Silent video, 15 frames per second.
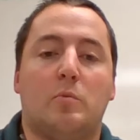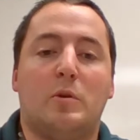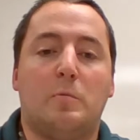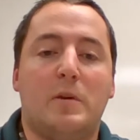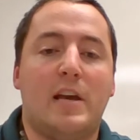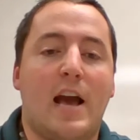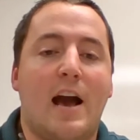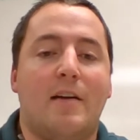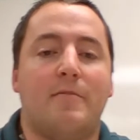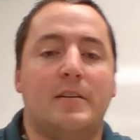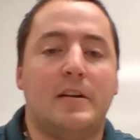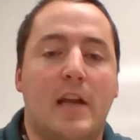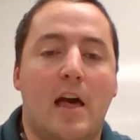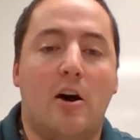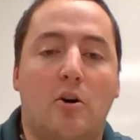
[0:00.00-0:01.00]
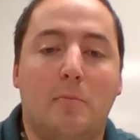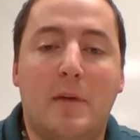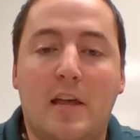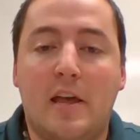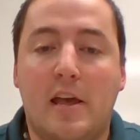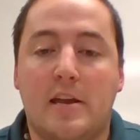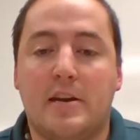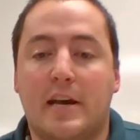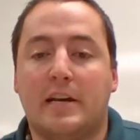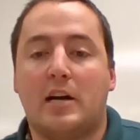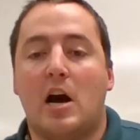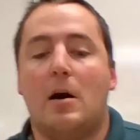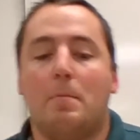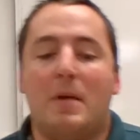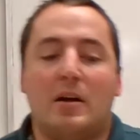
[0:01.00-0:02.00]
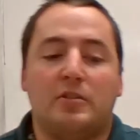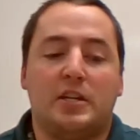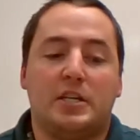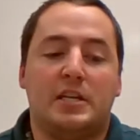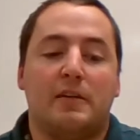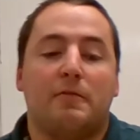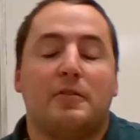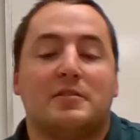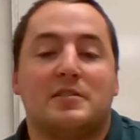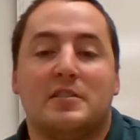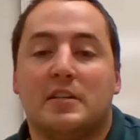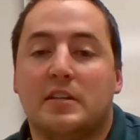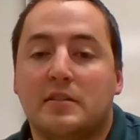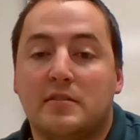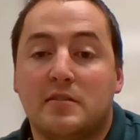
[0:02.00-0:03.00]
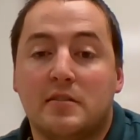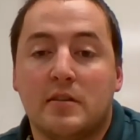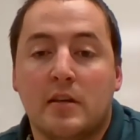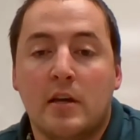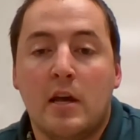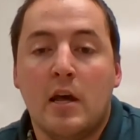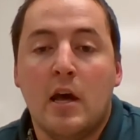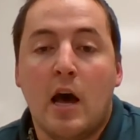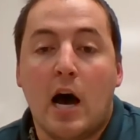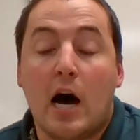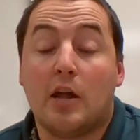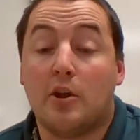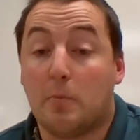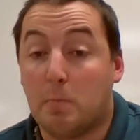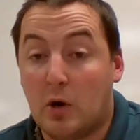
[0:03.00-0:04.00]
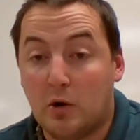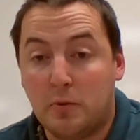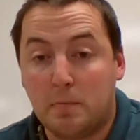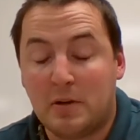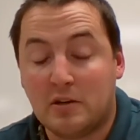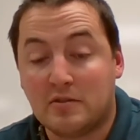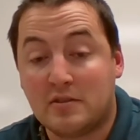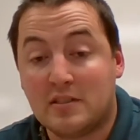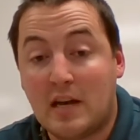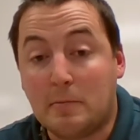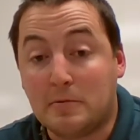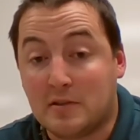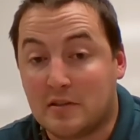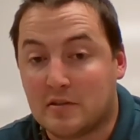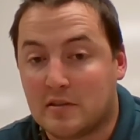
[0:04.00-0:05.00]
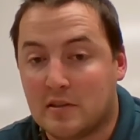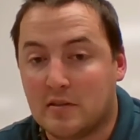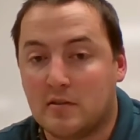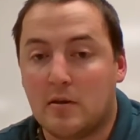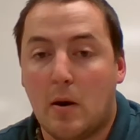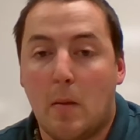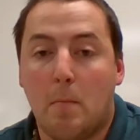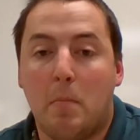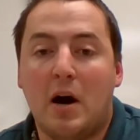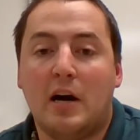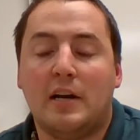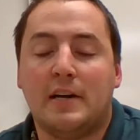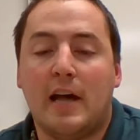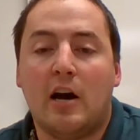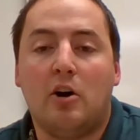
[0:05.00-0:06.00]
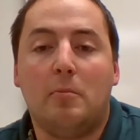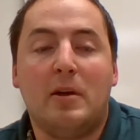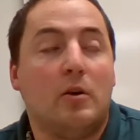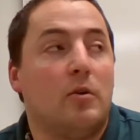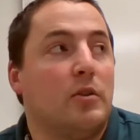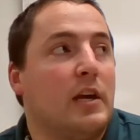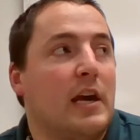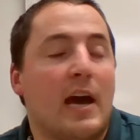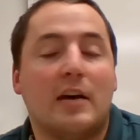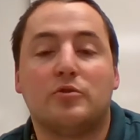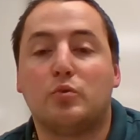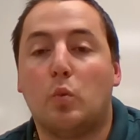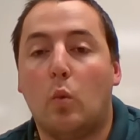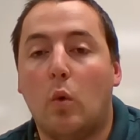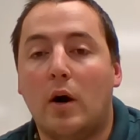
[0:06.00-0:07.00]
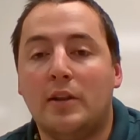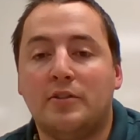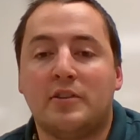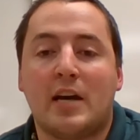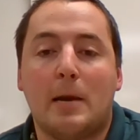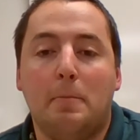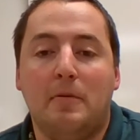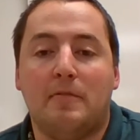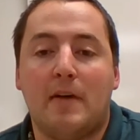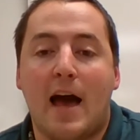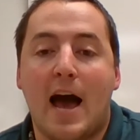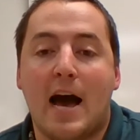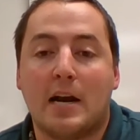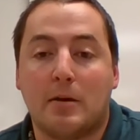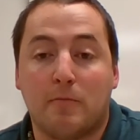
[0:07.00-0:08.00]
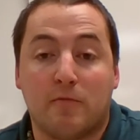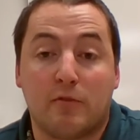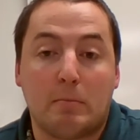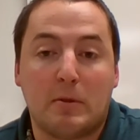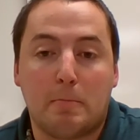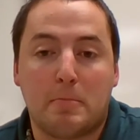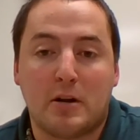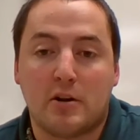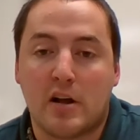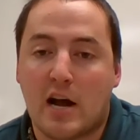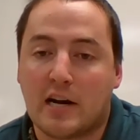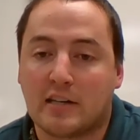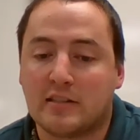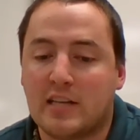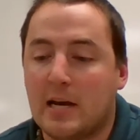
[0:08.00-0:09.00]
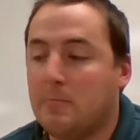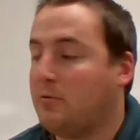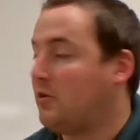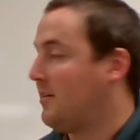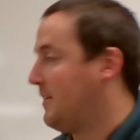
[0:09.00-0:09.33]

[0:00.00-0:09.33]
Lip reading: when we have an element and a compound, the difference is they're both pure substances, but an element only has one type of atom from the periodic table